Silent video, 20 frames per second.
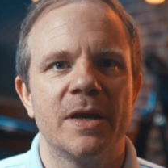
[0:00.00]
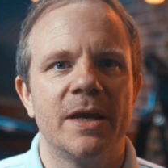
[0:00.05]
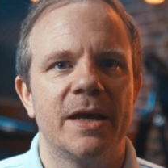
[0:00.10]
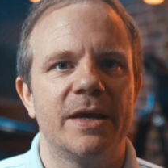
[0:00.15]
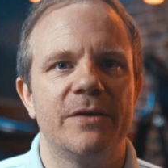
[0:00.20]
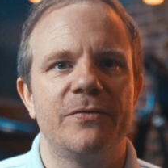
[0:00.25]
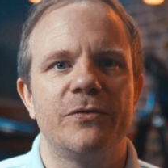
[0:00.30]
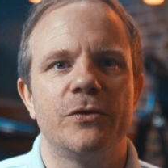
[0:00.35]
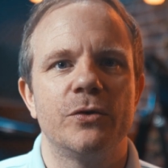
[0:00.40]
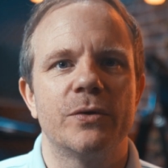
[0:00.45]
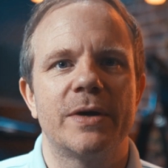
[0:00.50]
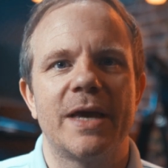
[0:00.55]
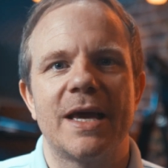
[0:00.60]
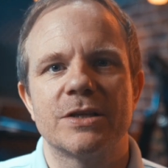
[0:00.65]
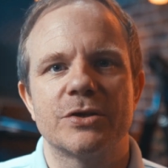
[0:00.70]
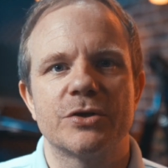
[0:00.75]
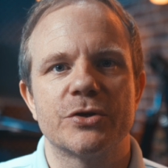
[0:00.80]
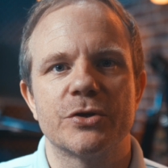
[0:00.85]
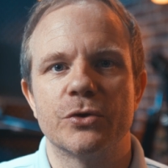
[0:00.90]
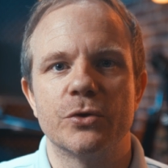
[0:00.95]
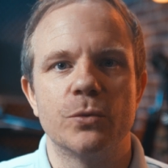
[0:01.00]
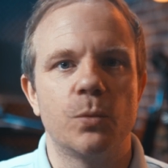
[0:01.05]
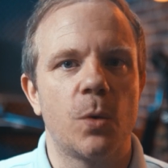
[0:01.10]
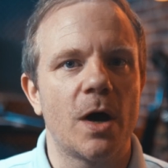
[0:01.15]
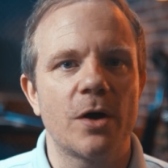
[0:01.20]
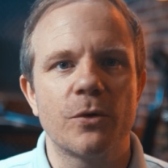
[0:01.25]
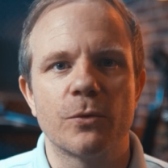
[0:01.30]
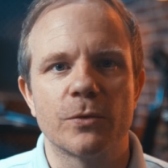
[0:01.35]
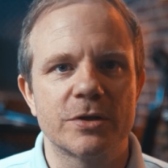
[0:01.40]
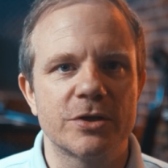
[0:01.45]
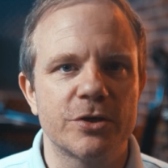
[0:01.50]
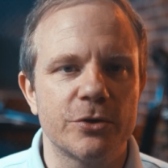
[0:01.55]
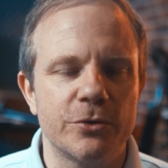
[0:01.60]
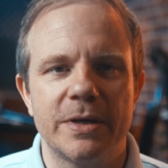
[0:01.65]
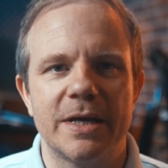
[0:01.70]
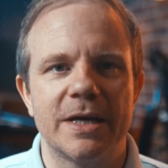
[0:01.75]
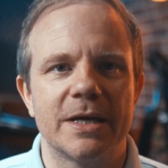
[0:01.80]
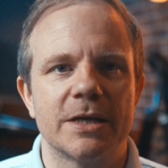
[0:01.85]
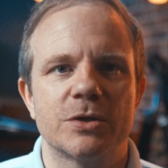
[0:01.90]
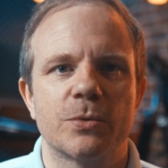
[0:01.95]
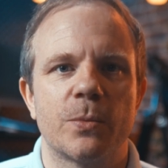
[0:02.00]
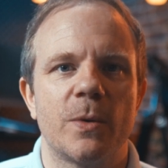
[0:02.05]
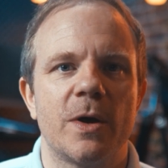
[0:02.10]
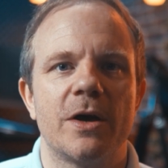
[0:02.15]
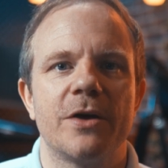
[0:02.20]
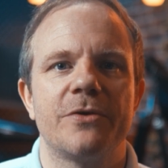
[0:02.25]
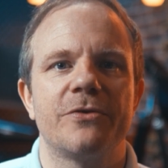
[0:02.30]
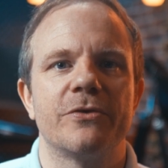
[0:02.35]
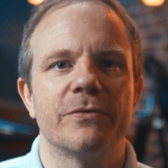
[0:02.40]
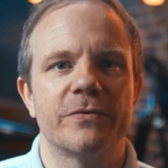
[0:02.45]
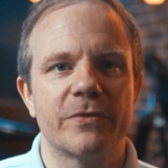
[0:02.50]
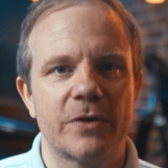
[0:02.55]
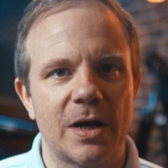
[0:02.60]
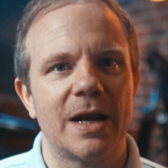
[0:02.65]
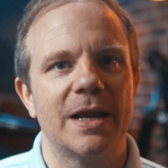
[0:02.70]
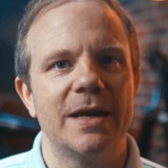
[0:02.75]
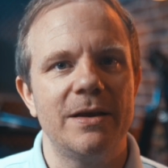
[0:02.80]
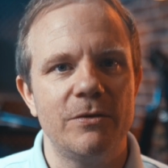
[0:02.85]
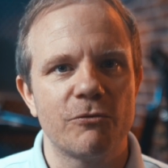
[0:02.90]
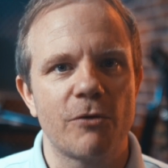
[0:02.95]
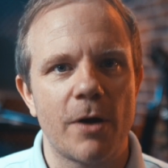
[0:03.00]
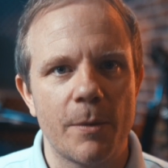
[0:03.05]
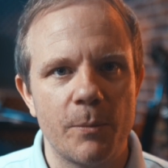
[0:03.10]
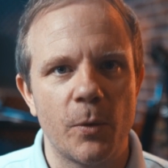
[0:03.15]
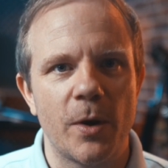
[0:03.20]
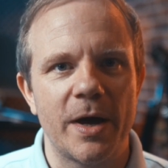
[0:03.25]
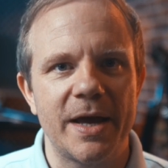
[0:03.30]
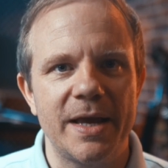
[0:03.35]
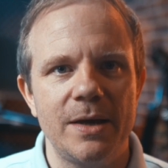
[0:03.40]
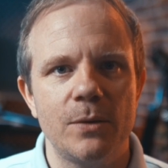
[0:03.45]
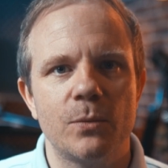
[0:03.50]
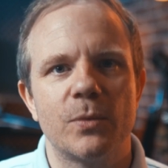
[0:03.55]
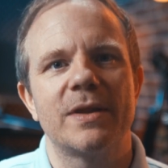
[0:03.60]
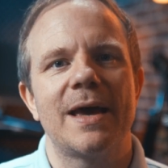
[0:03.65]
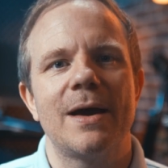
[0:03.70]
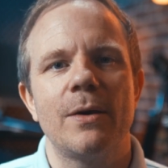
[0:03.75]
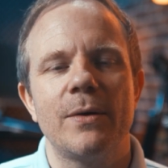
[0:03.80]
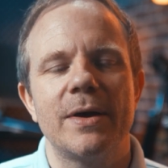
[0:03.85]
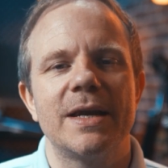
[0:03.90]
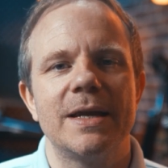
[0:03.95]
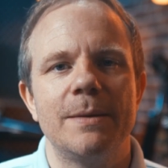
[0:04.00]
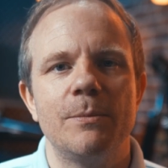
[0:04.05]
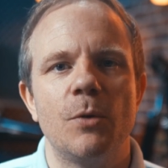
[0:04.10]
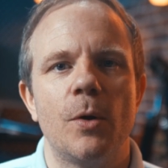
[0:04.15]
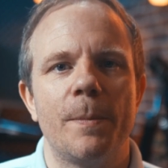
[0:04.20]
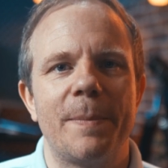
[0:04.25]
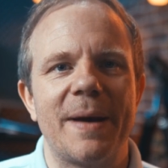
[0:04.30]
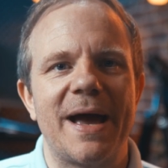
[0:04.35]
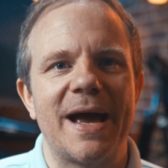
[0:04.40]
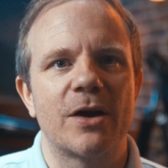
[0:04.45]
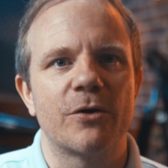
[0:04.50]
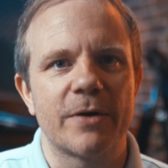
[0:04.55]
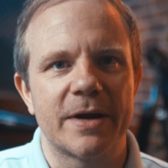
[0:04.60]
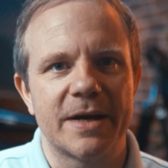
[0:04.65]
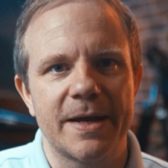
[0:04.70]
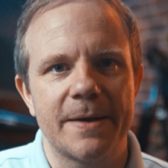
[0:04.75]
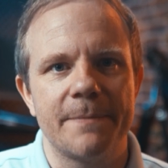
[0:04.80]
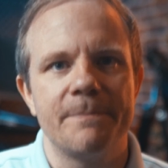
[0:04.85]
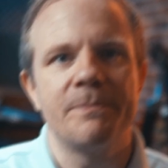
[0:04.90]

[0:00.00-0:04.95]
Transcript: if you get to 1 or 2 years worth of clean runway without any more bad credit,